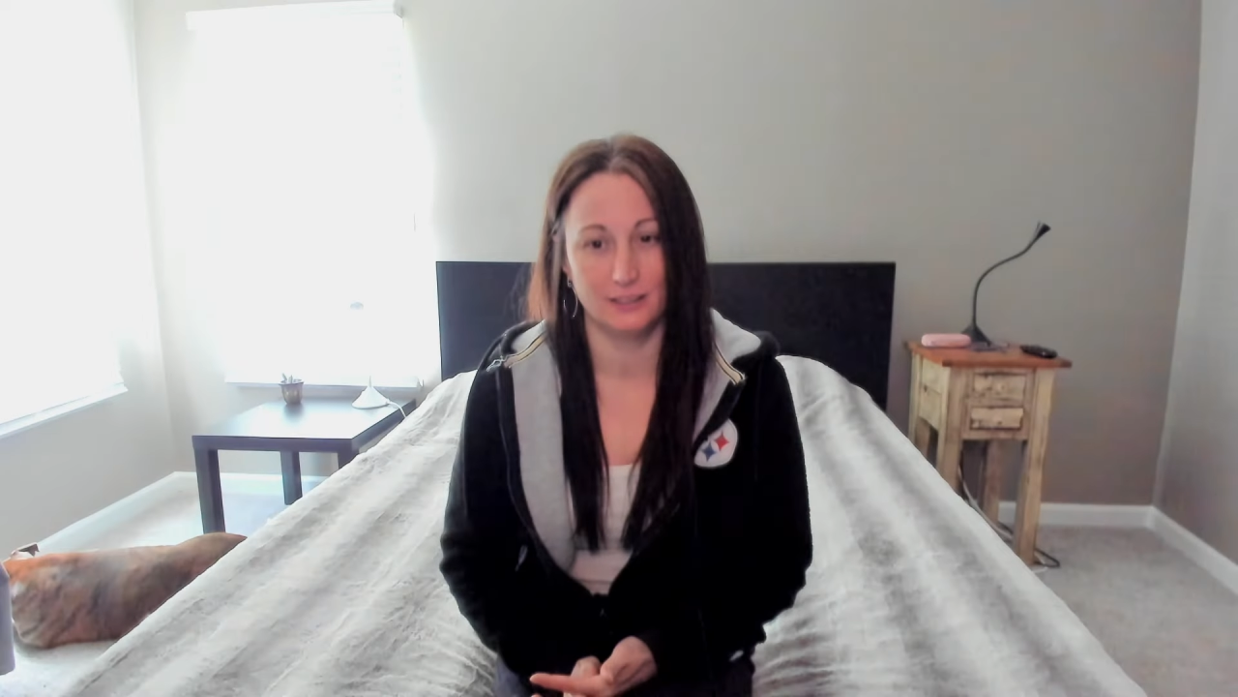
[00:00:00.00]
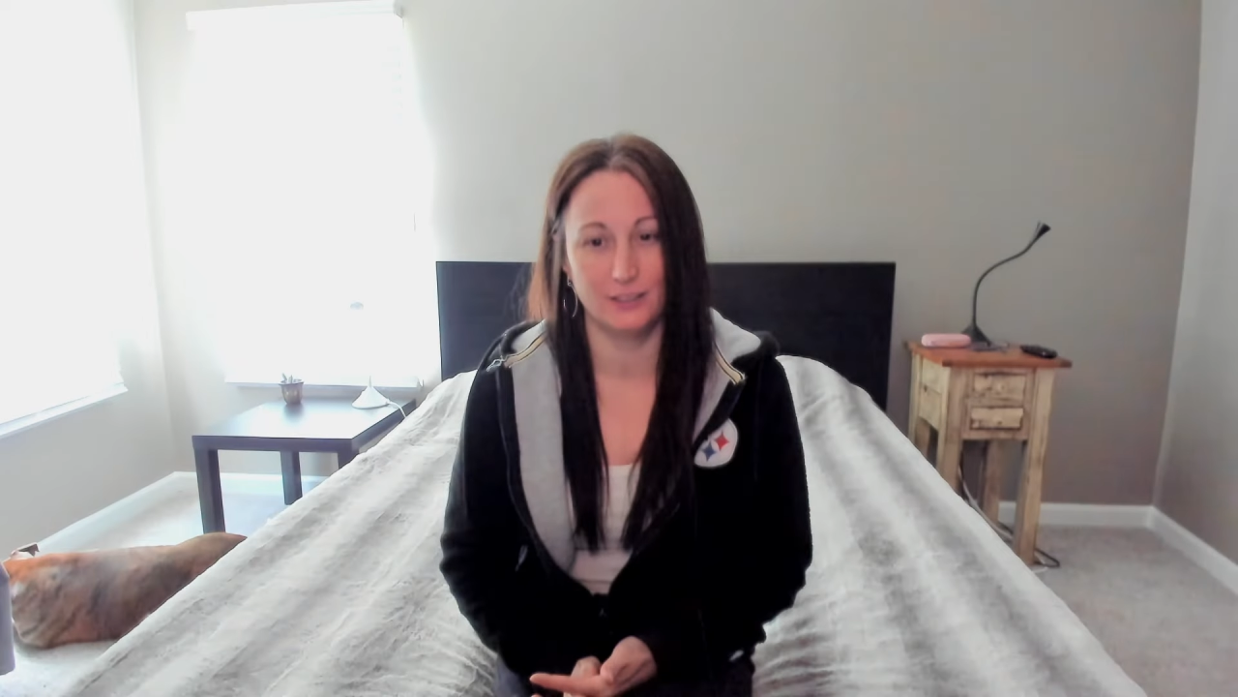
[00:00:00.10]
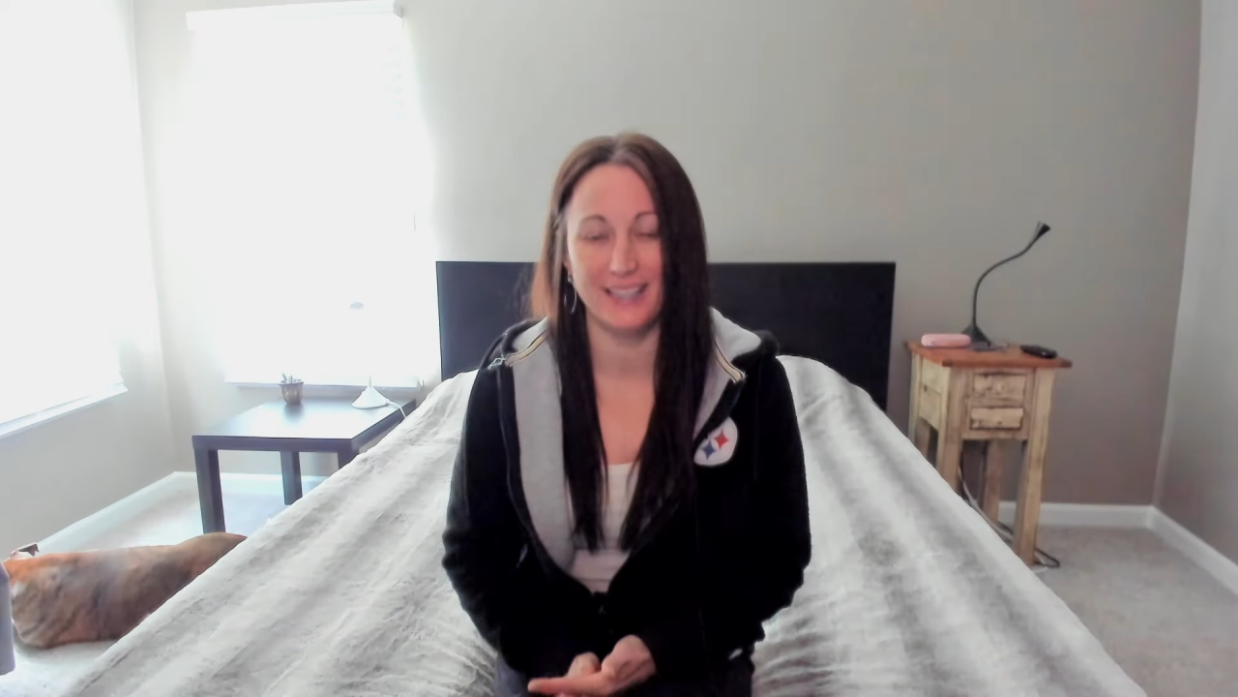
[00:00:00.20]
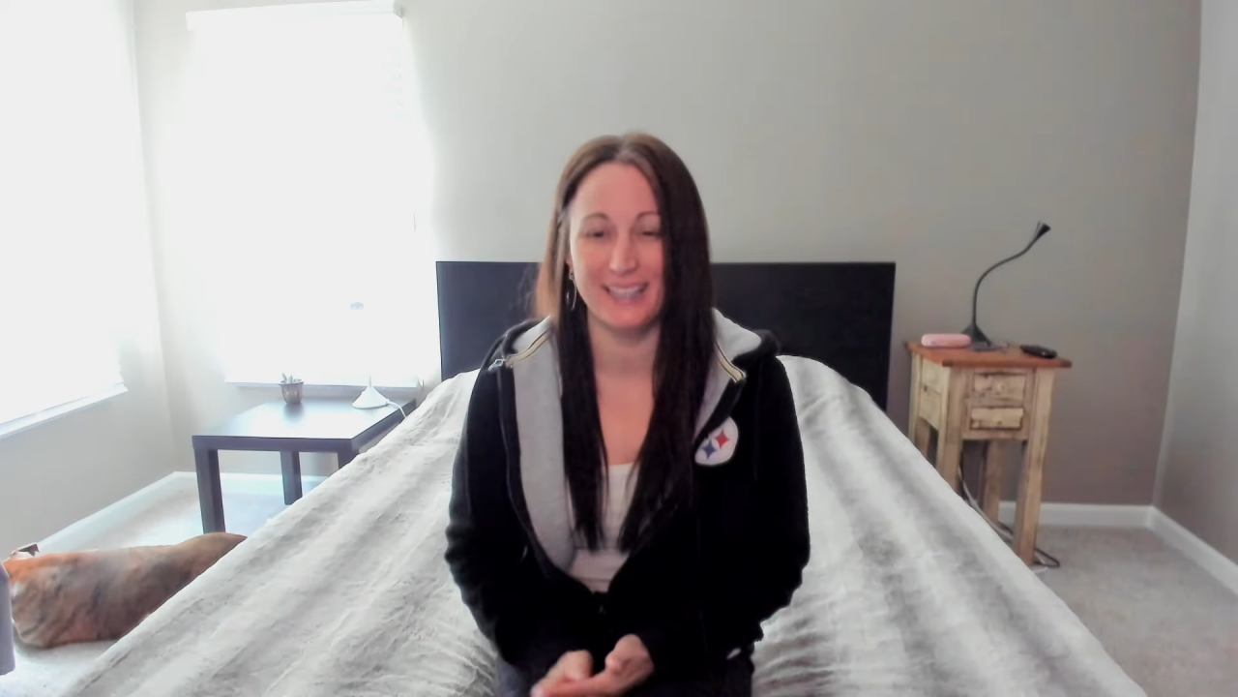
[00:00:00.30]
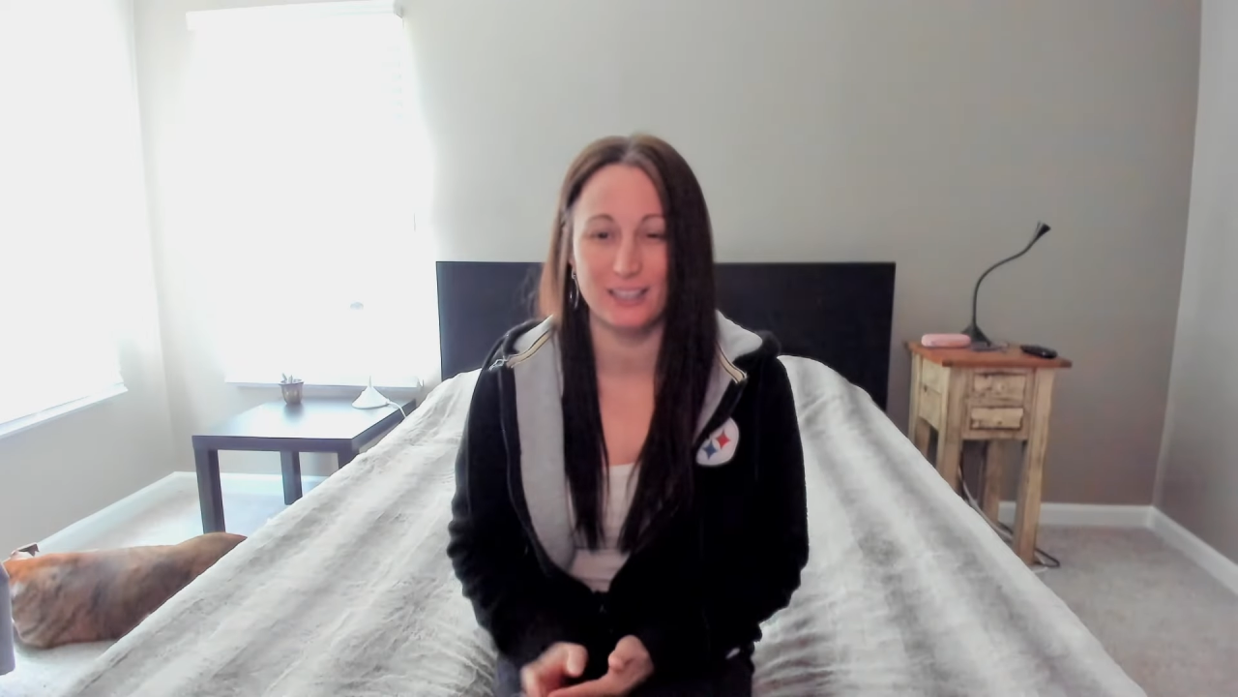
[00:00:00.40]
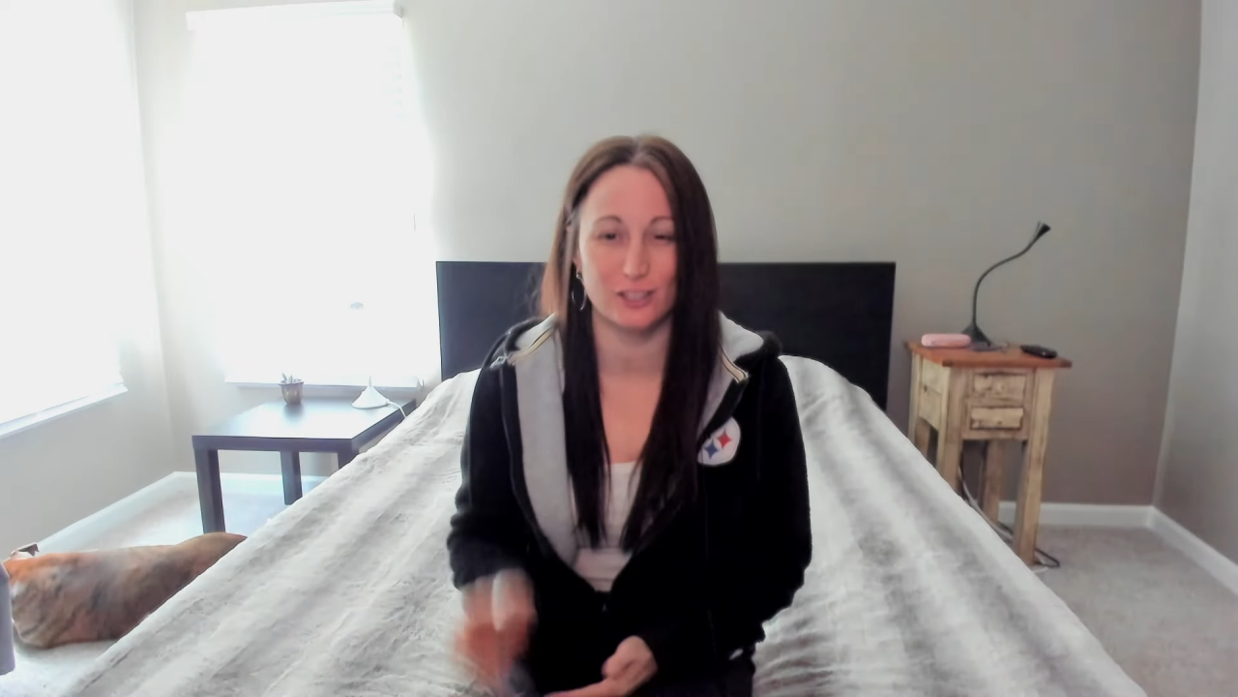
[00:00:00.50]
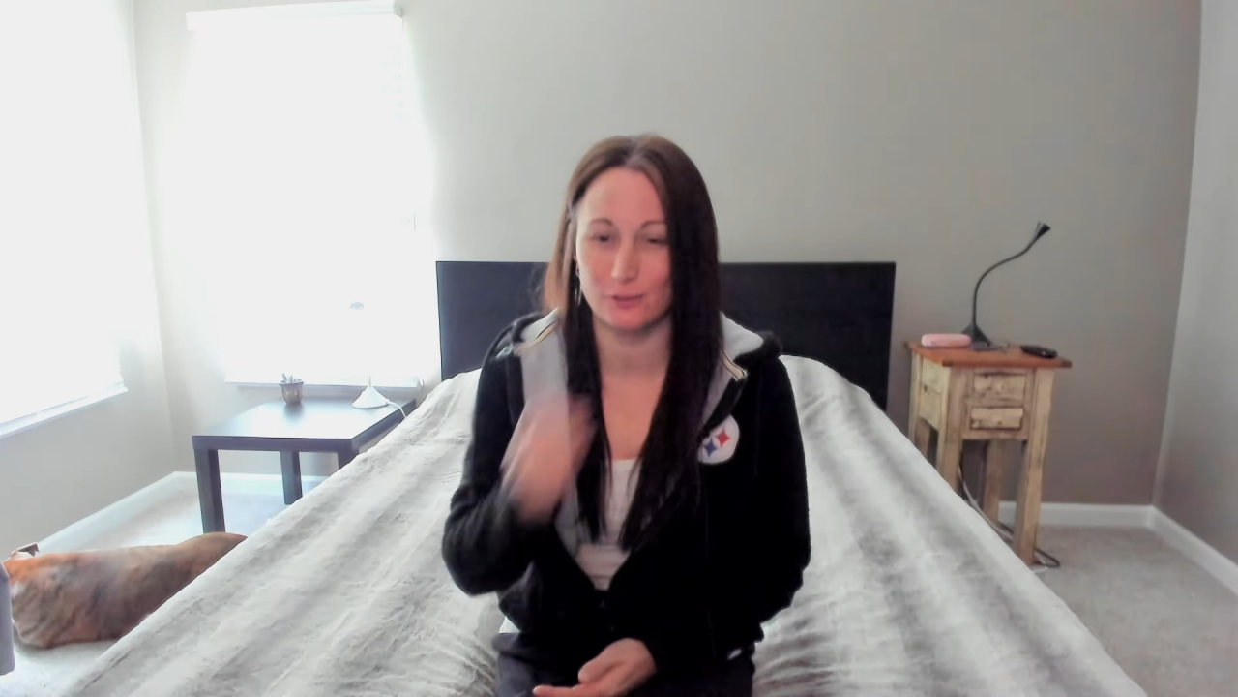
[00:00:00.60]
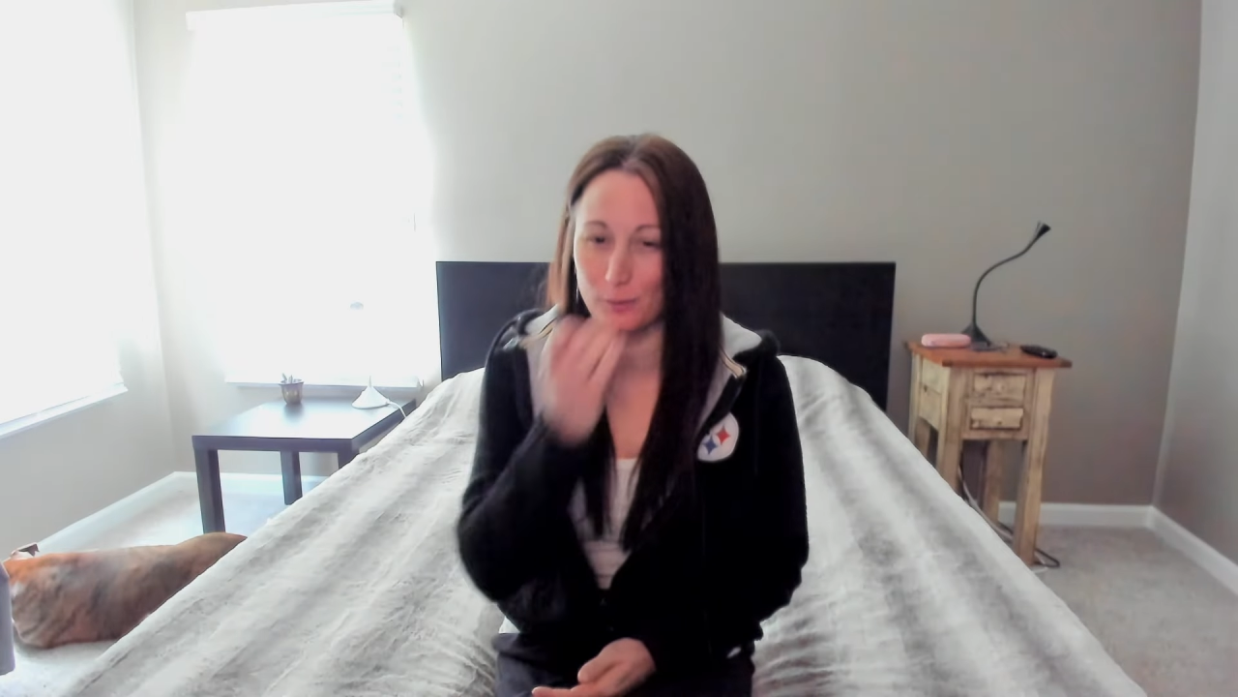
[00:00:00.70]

You can't just